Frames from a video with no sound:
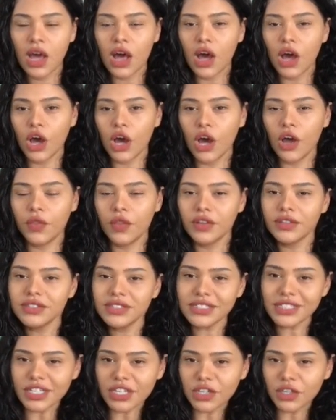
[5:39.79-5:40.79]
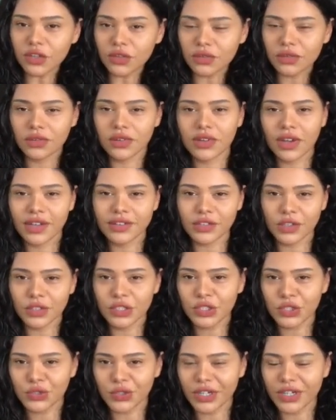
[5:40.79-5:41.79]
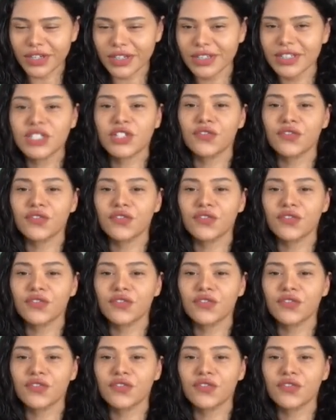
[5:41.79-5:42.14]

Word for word: uh, the ding, like the strings,